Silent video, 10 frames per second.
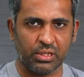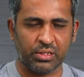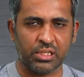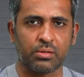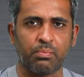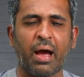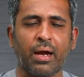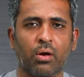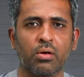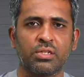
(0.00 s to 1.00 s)
in this
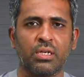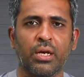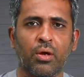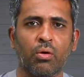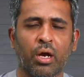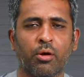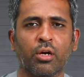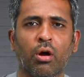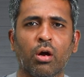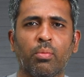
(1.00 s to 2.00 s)
background scenario, I'm
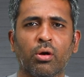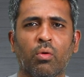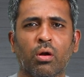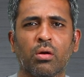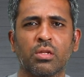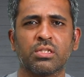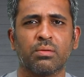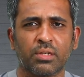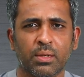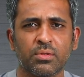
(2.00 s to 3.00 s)
going to talk about what are the
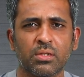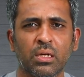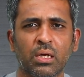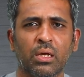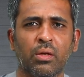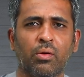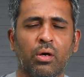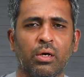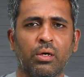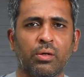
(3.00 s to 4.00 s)
symptoms
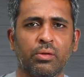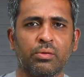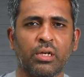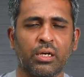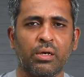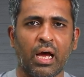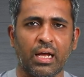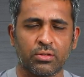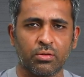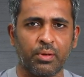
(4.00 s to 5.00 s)
that
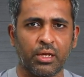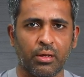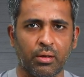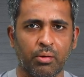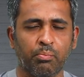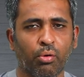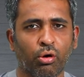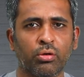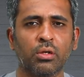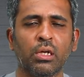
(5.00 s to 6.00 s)
has to be
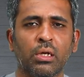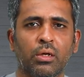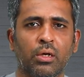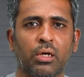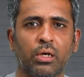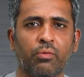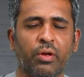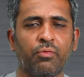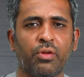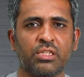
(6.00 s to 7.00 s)
borne
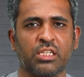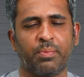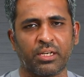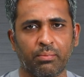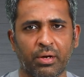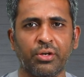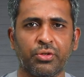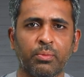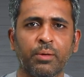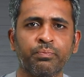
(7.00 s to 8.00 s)
when we suspect a brain
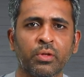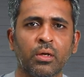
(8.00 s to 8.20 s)
tumor.